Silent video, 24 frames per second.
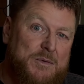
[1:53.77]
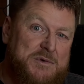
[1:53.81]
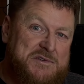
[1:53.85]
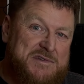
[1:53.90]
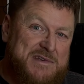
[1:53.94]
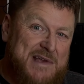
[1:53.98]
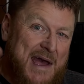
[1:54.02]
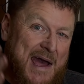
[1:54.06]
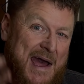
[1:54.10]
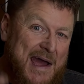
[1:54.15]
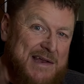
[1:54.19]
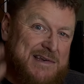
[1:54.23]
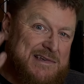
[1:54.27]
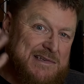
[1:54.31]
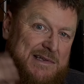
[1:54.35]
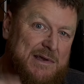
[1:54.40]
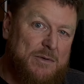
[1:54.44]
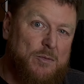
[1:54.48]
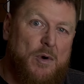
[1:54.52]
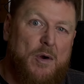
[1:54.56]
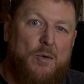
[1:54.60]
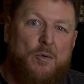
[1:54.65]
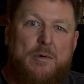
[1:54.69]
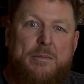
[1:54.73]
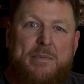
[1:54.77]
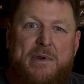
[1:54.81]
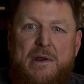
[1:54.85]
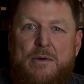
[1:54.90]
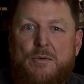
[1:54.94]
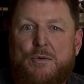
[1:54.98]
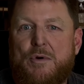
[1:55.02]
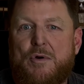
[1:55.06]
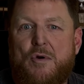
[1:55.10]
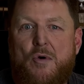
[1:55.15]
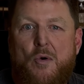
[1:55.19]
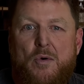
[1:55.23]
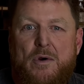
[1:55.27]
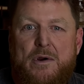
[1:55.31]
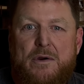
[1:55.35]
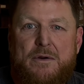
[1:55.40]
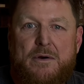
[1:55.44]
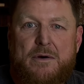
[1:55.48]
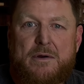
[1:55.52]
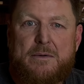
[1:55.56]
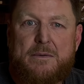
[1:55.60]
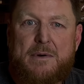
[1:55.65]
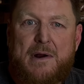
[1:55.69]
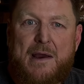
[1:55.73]
which is actually what we're being recorded
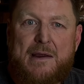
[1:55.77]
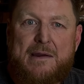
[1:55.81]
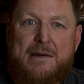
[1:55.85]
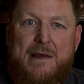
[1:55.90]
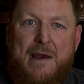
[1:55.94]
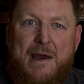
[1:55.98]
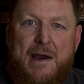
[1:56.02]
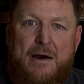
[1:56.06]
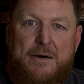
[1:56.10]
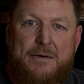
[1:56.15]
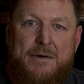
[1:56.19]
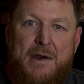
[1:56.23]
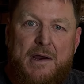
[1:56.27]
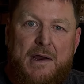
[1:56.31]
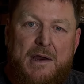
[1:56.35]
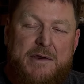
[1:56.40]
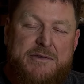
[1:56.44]
on right now.